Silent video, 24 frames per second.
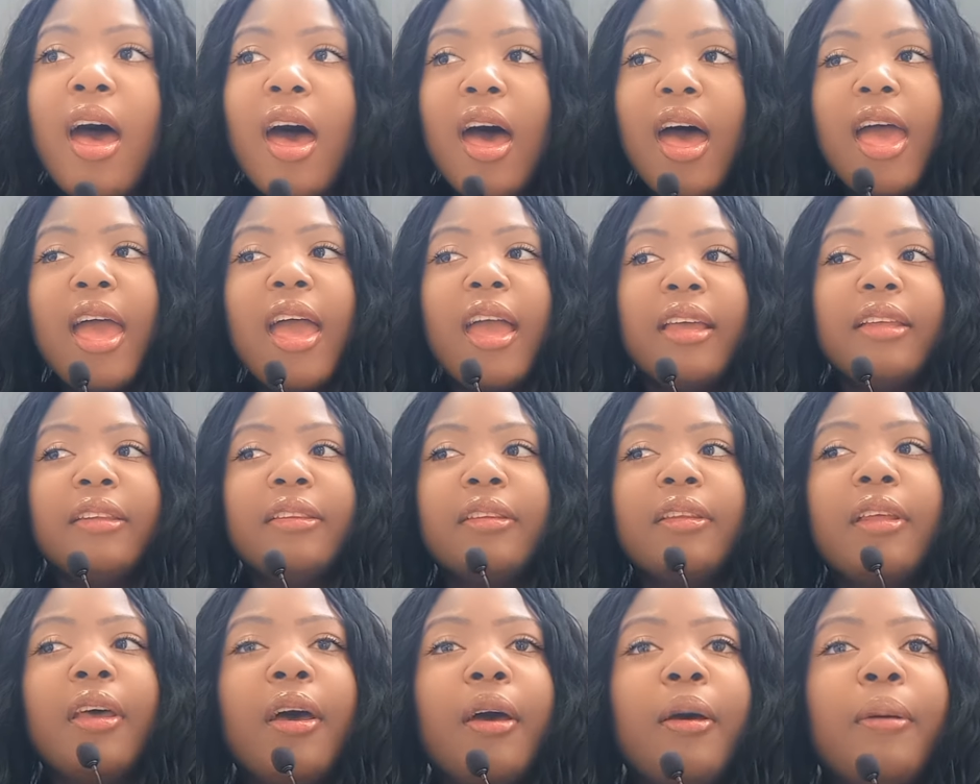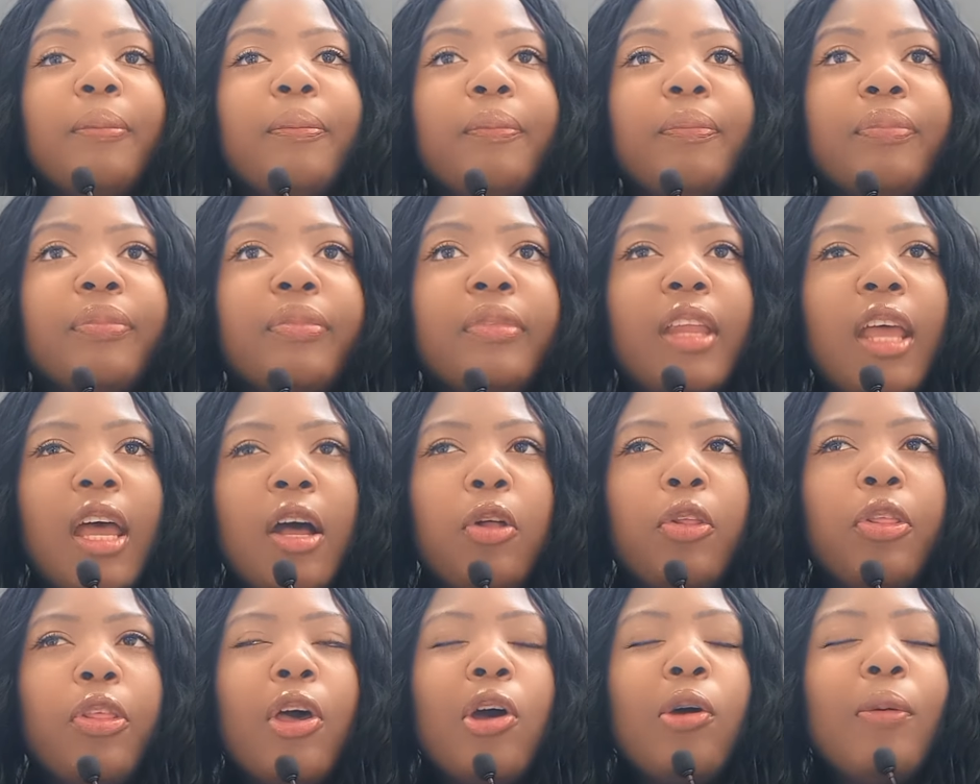And um,
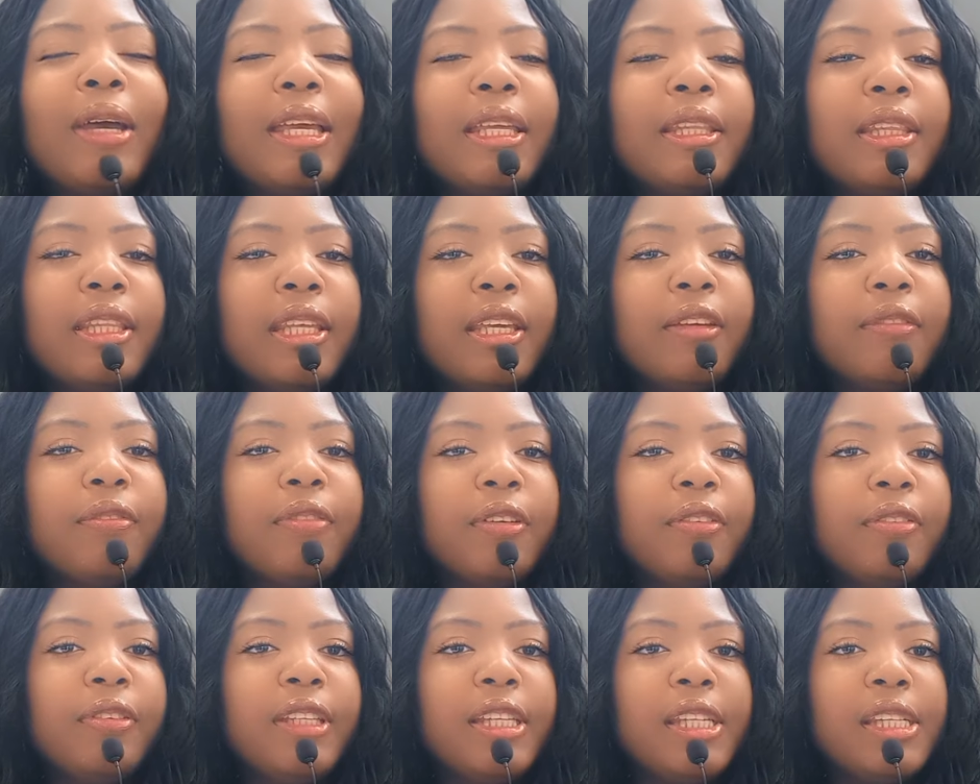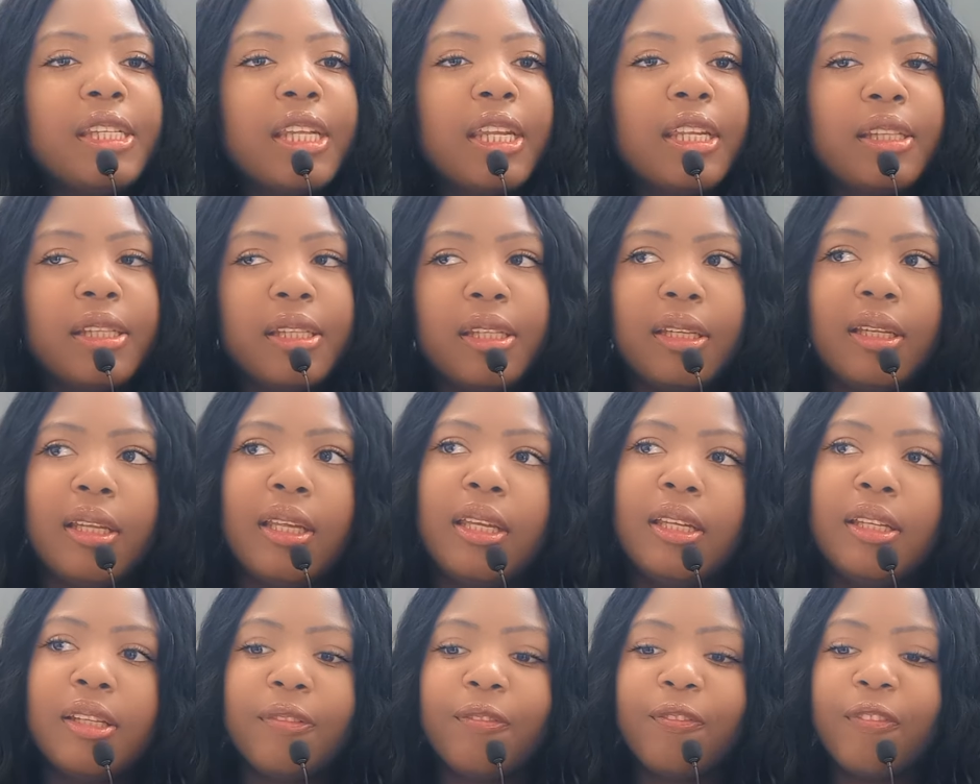although I think 50 cents
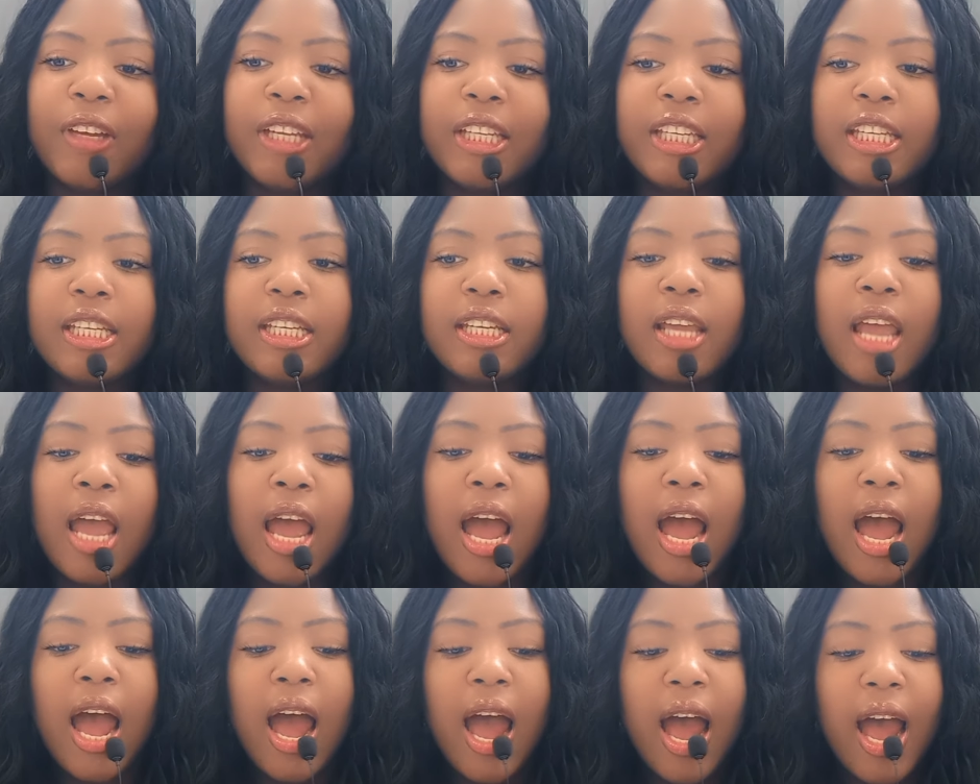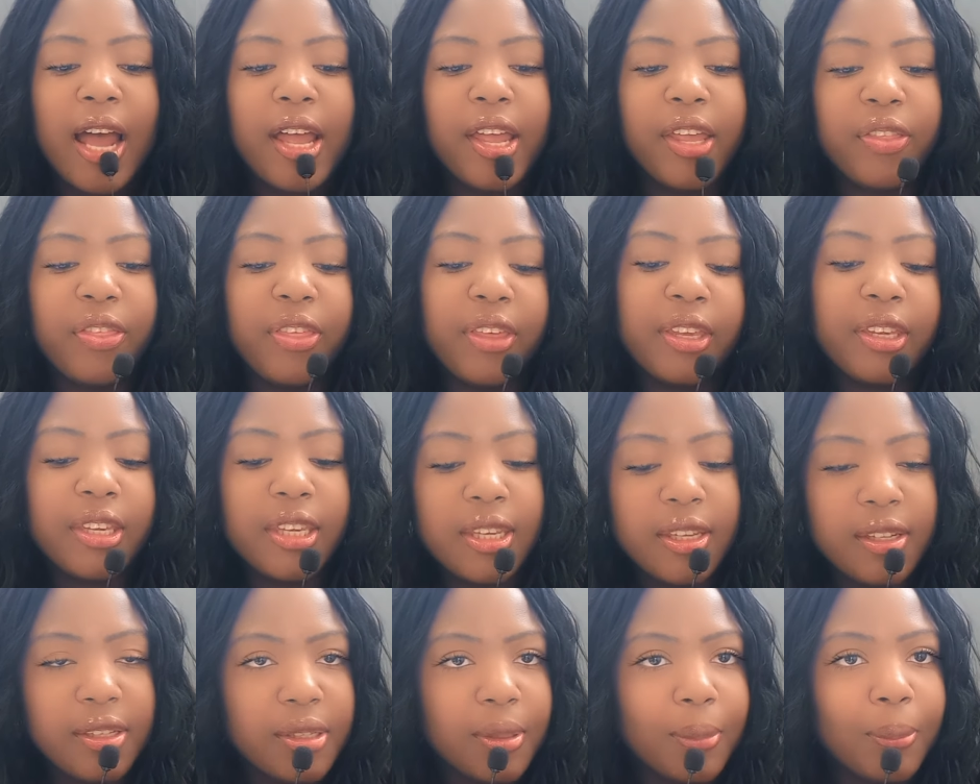is funny, I think
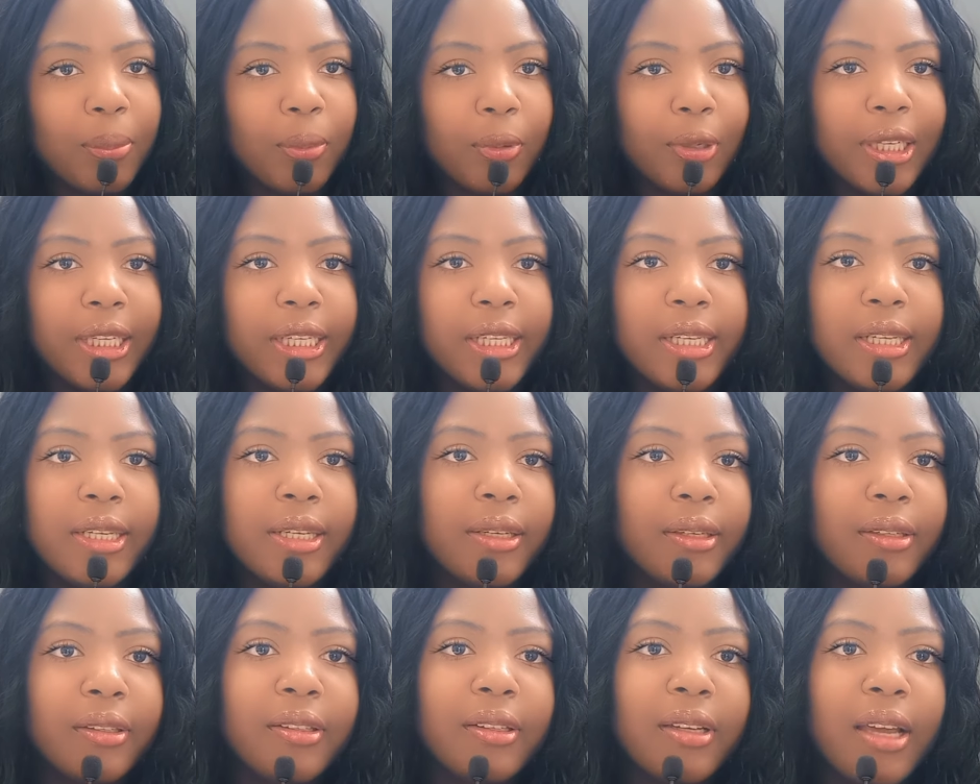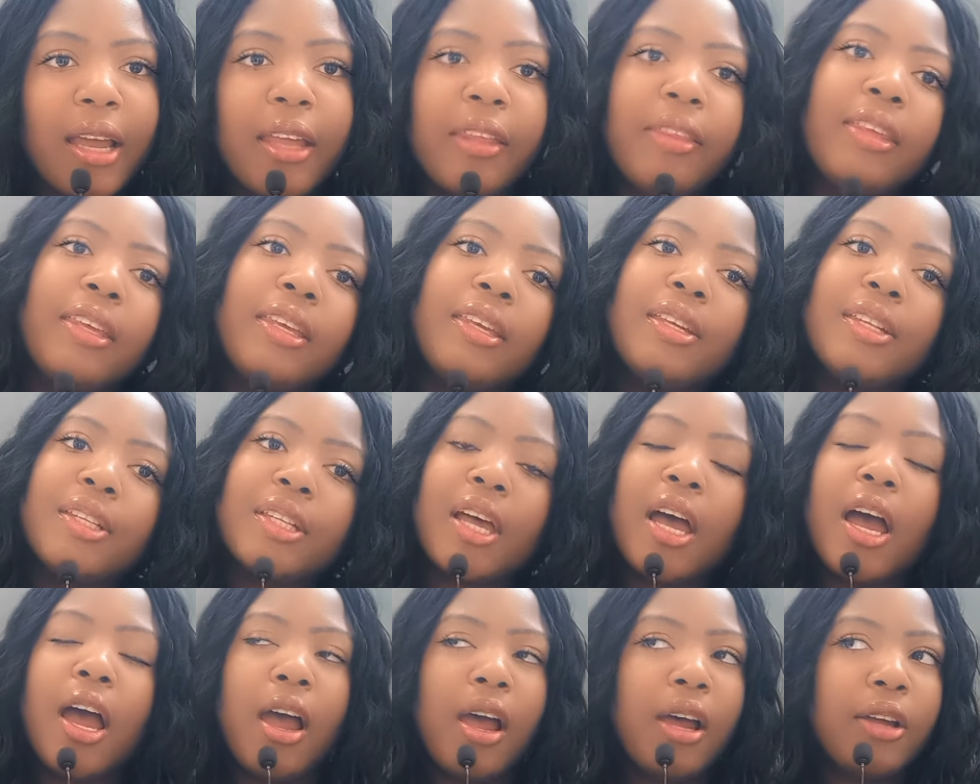he's a bully. I think he's
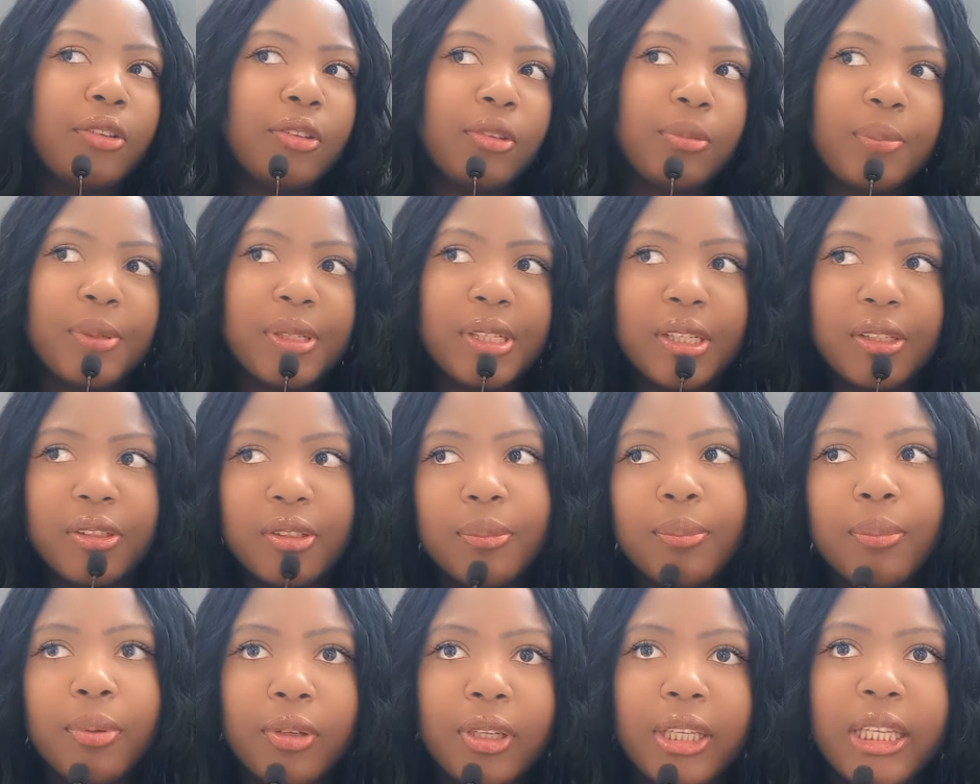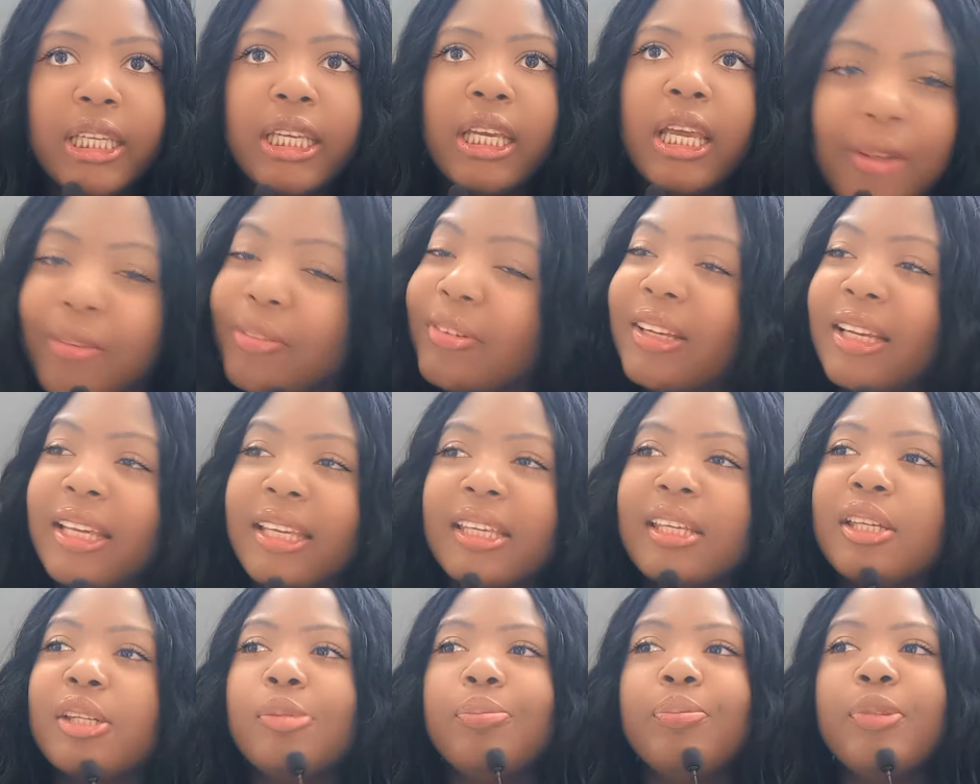100% a bully. I feel
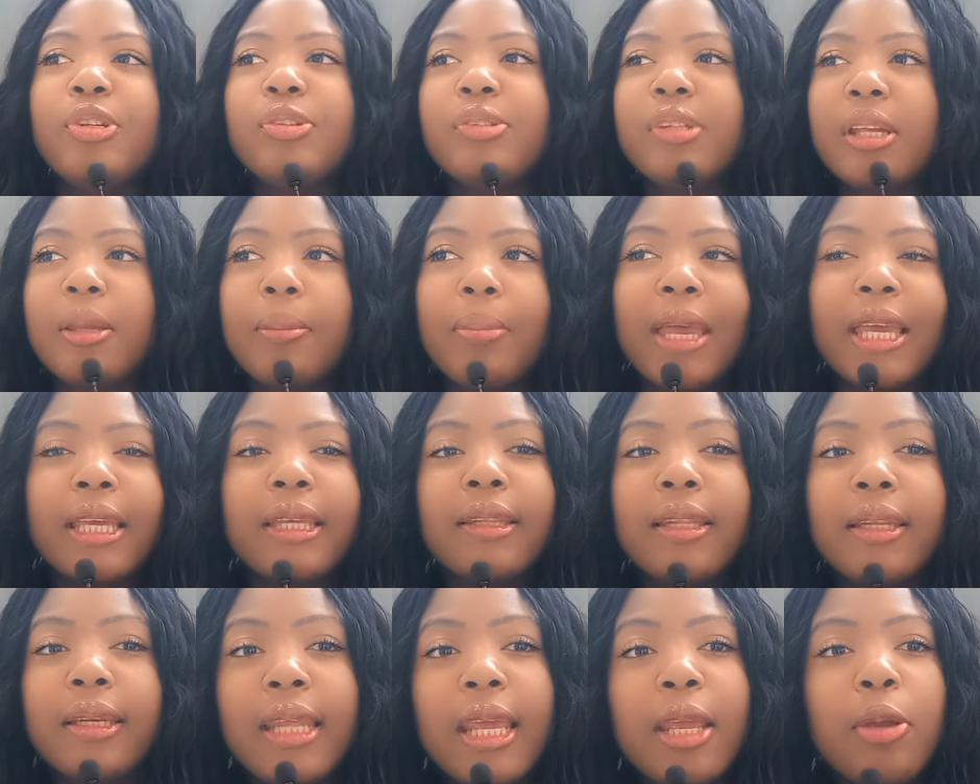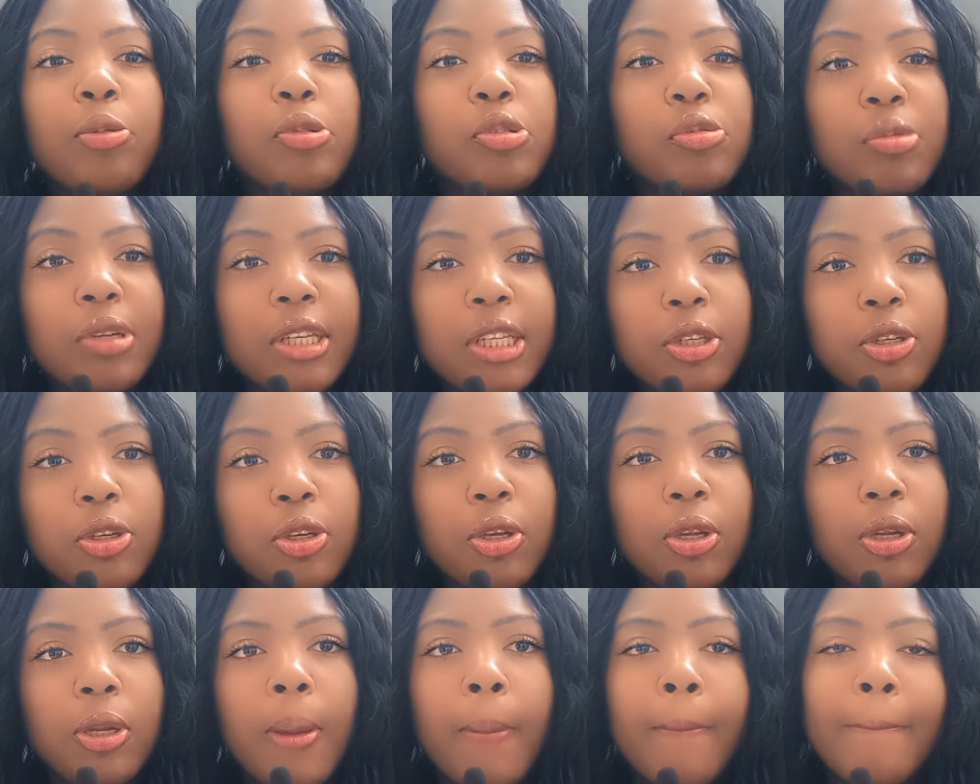like his music back in the day was really
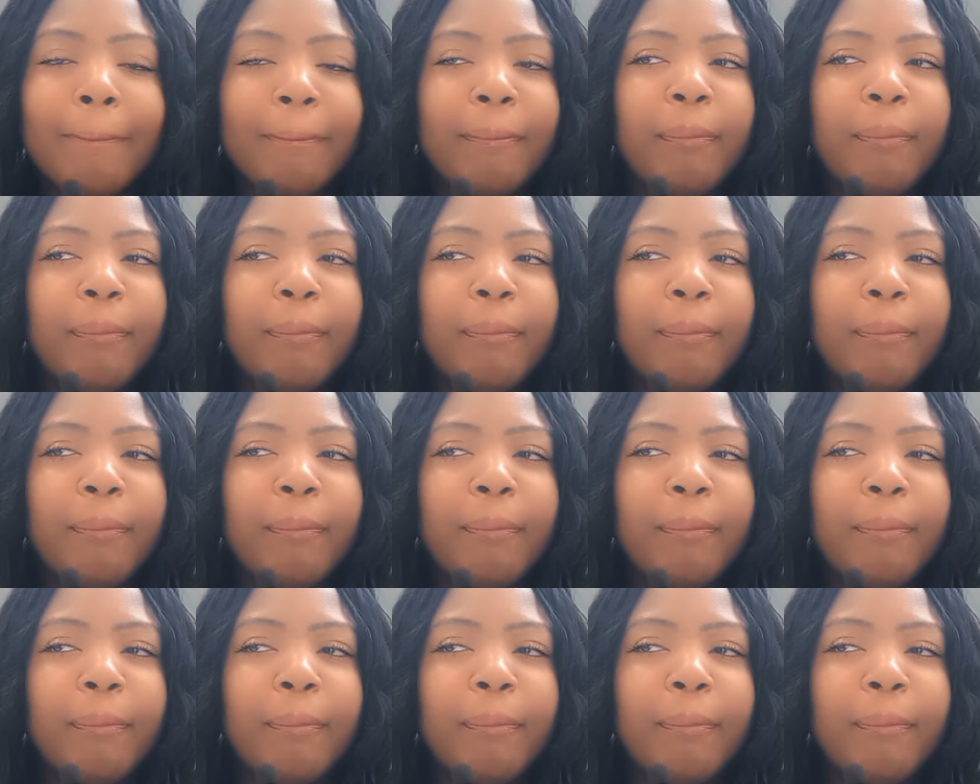good.